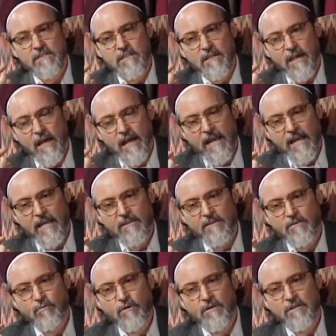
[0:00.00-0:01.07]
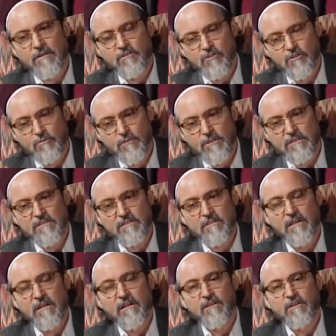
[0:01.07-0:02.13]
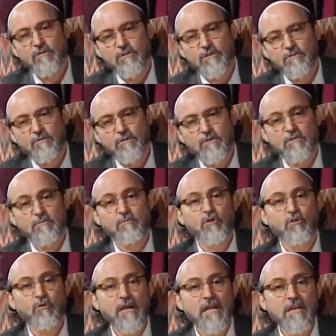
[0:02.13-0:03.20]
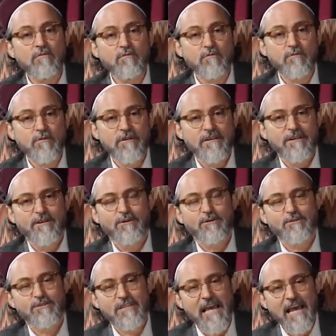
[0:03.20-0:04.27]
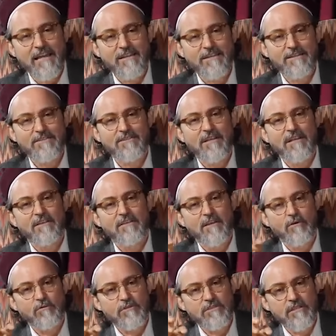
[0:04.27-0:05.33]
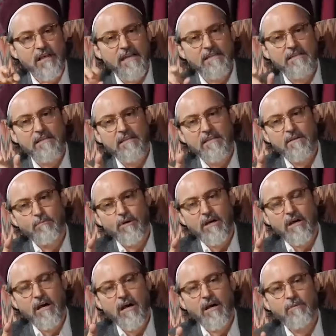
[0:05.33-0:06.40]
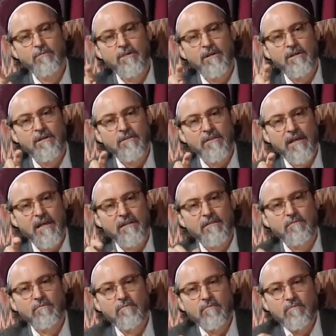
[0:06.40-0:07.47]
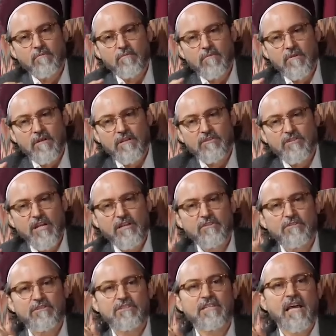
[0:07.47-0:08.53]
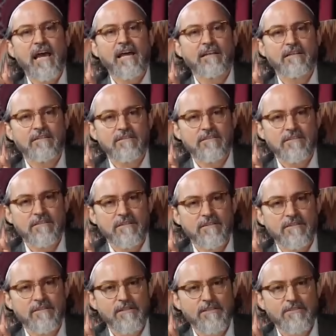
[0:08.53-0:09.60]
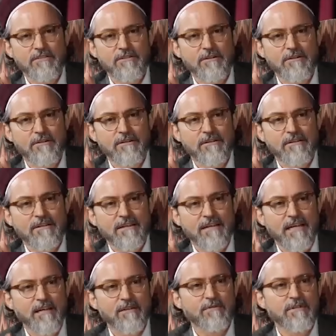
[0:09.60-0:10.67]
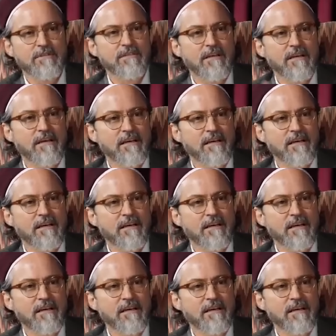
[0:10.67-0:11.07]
an ayah you should feel some grief or sadness, they'll recite in the maqam that engenders sadness in the listener. And if it's